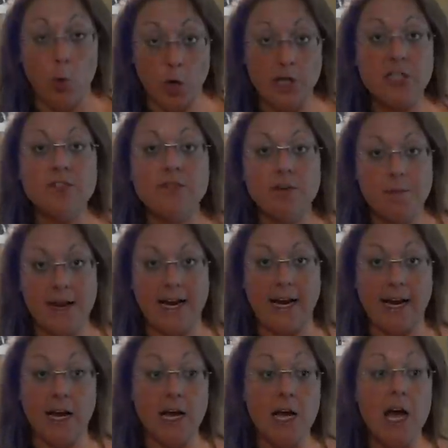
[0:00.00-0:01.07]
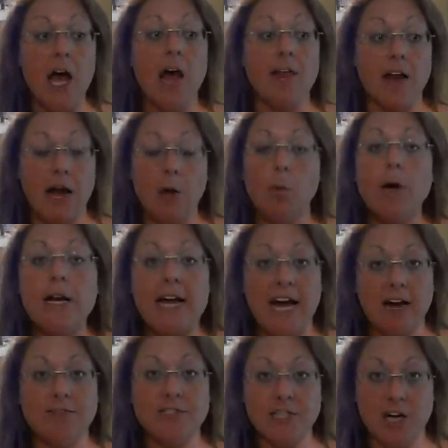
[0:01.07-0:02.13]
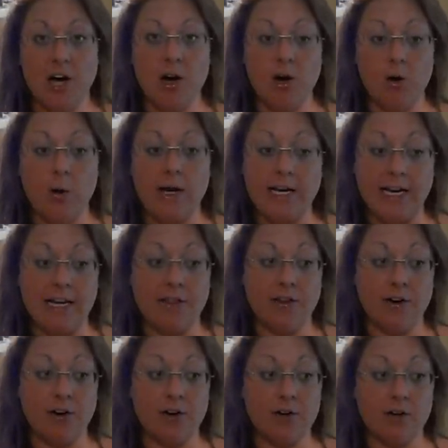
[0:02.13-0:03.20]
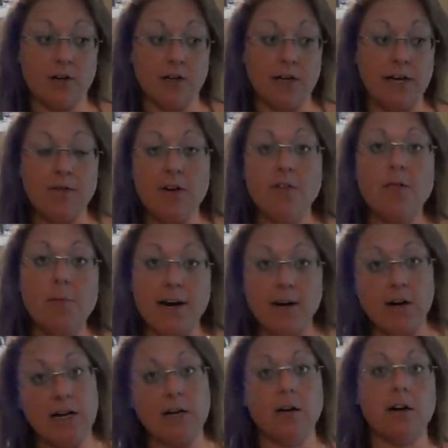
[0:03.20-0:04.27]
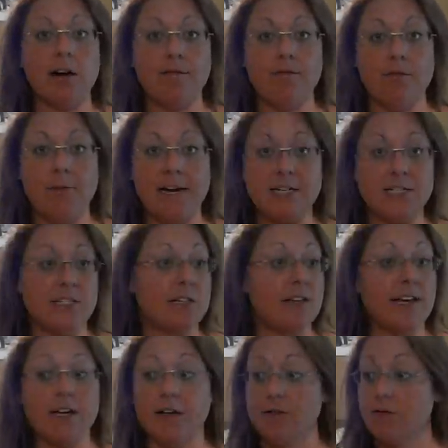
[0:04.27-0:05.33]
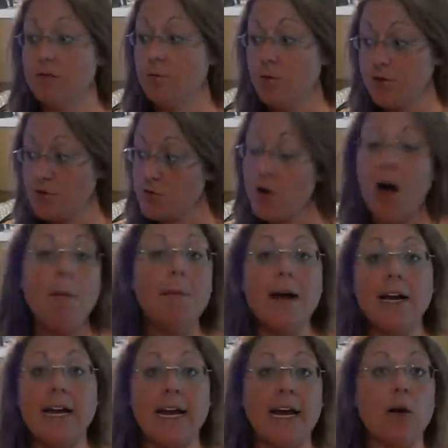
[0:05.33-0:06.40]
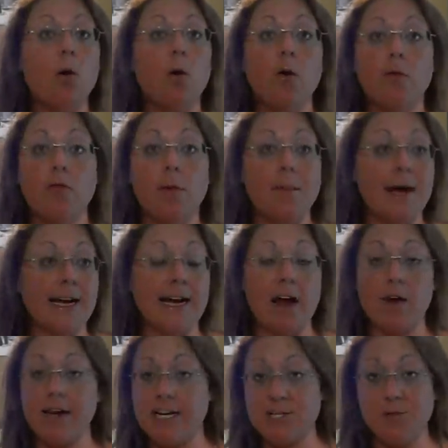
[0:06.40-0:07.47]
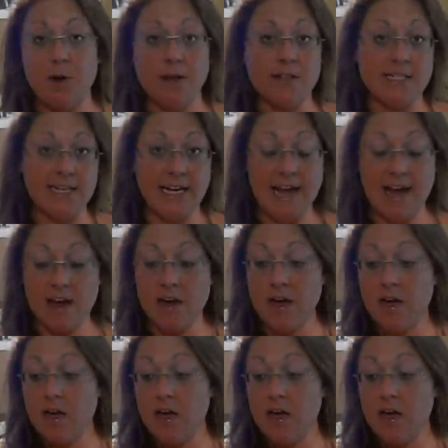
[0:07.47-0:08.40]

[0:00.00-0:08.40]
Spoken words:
worked for me, that I wouldn't have to go and either give over my credit card information so they can withdraw money from my account each month to get,